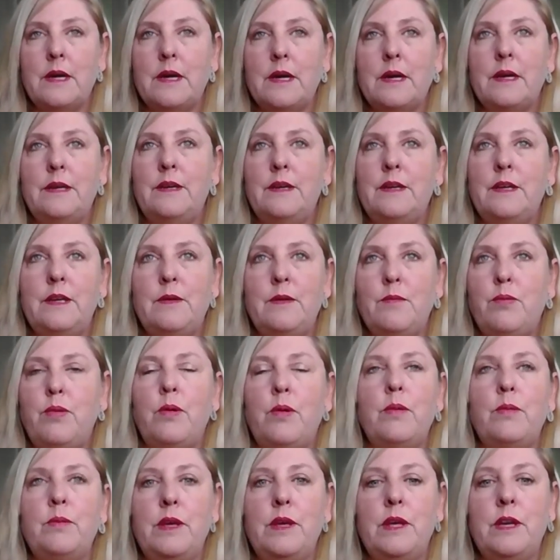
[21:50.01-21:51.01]
you
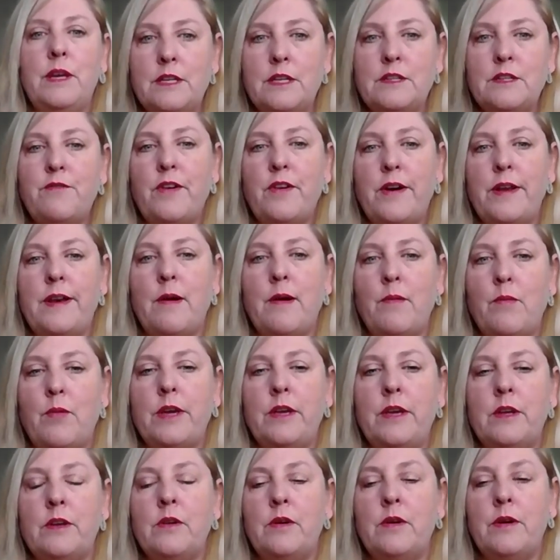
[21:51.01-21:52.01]
need to find out why
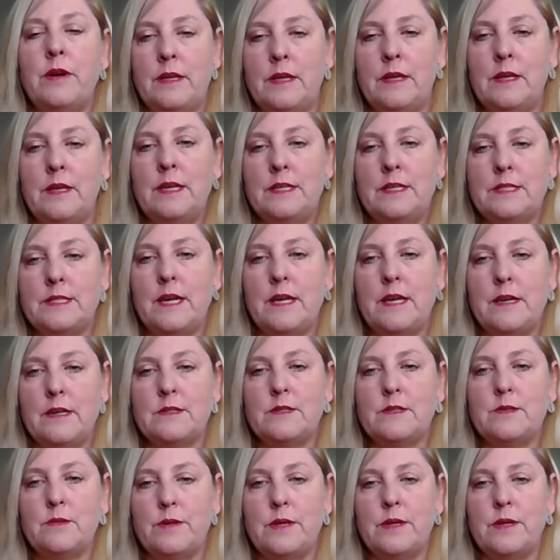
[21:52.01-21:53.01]
you're not, and you need to get it
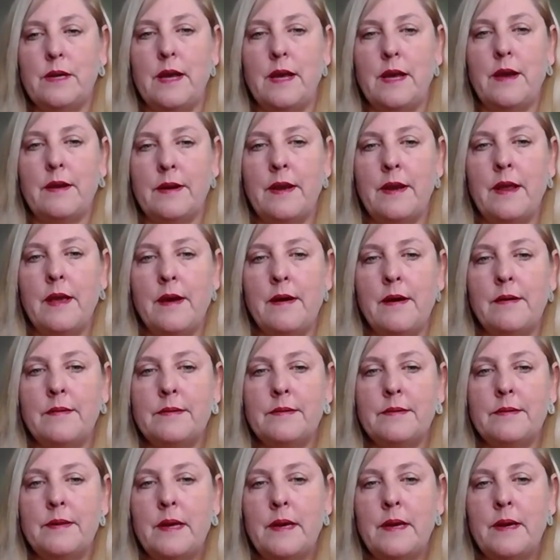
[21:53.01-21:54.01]
sorted out
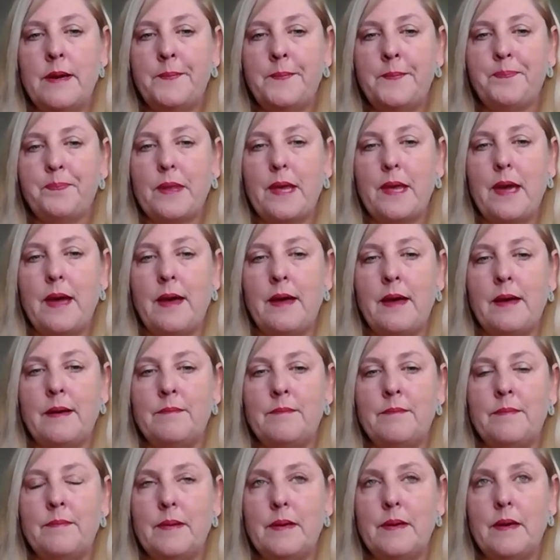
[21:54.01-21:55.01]

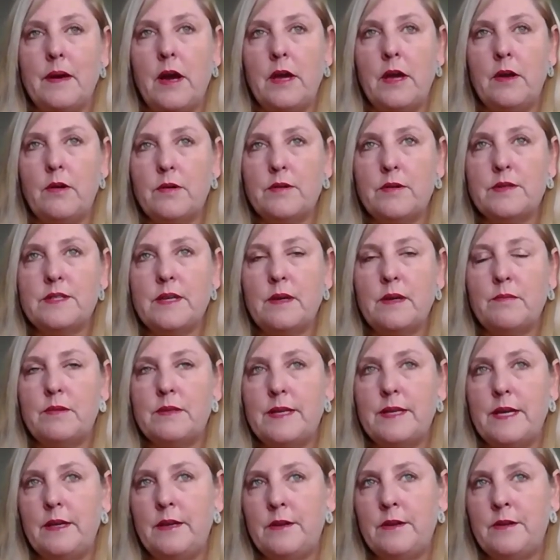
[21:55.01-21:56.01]
now. I also will
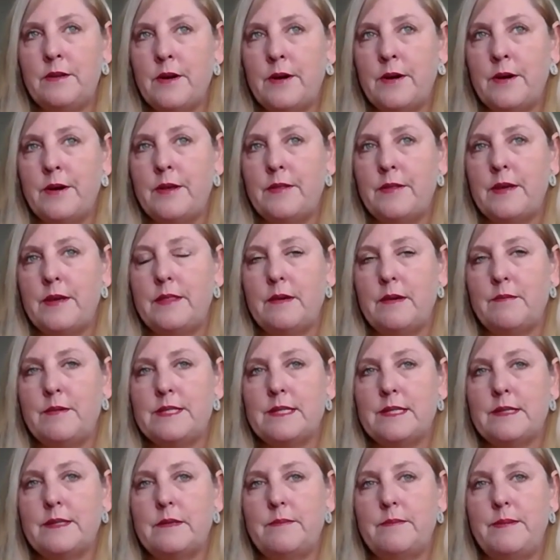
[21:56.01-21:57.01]
let you know that there
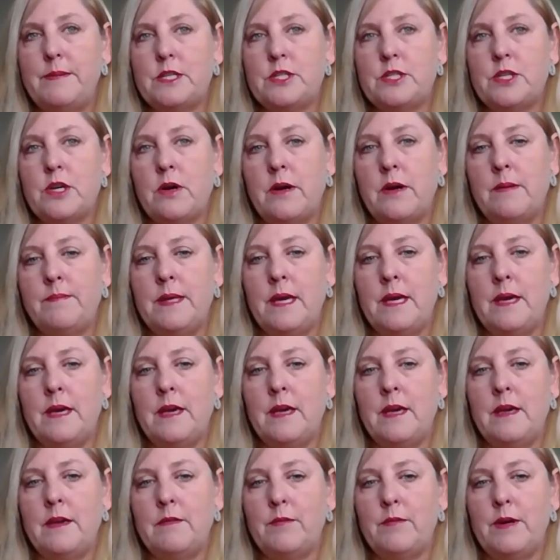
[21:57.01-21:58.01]
was a little bit of time
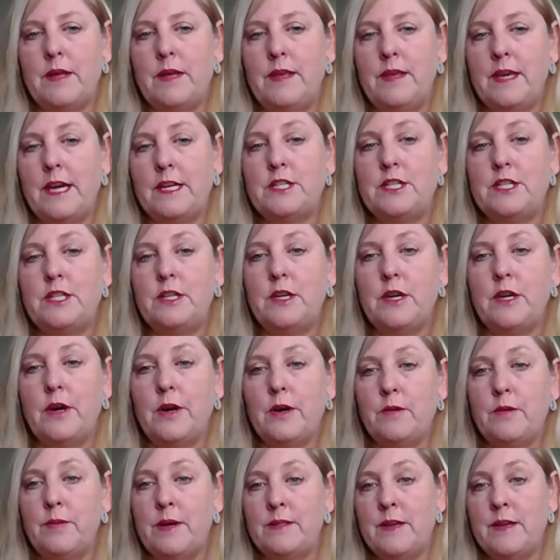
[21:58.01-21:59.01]
there where the
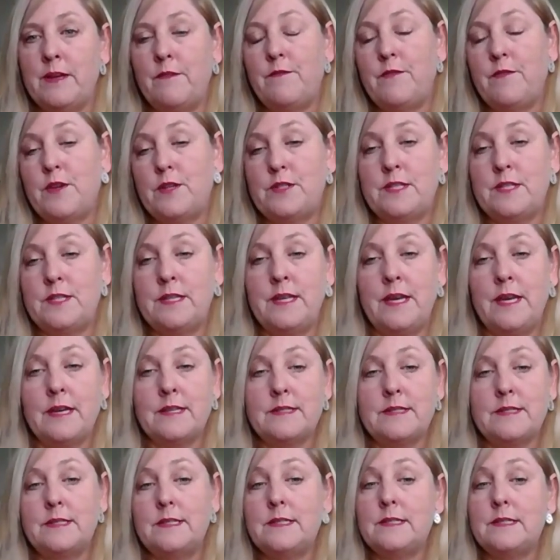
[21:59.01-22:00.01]
ATO, when they first
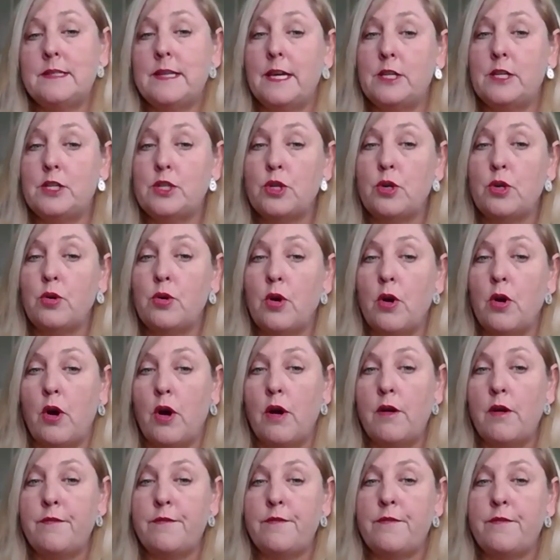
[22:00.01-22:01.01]
announced this, they took
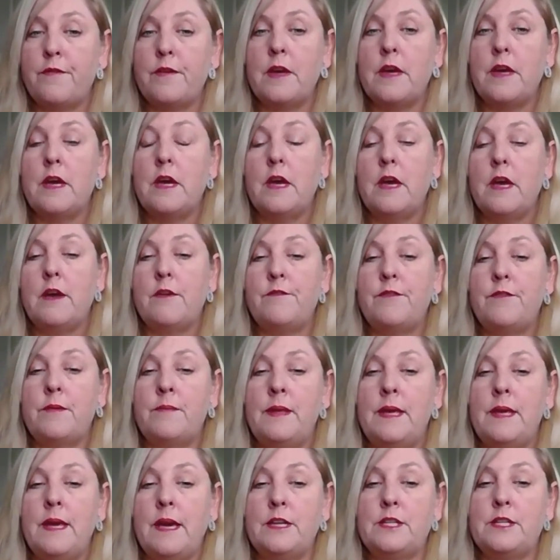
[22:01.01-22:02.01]
off from
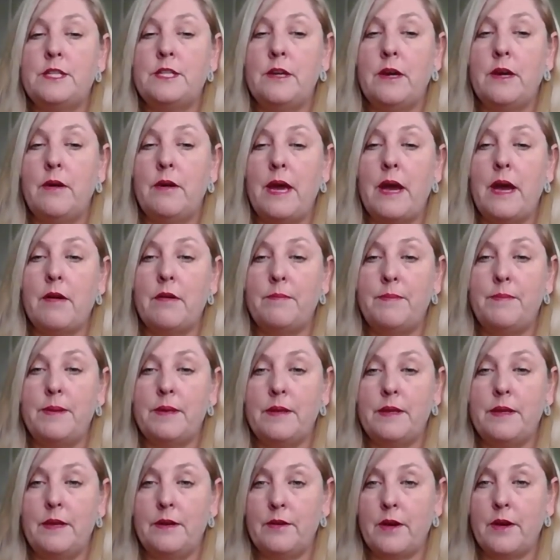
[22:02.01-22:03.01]
the ATO our
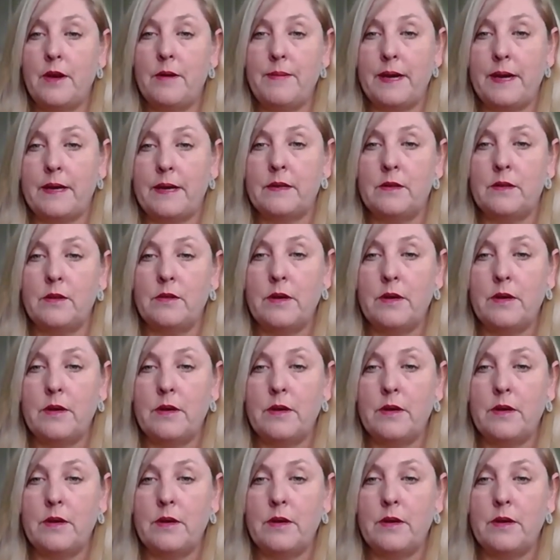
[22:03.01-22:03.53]
ability to go back and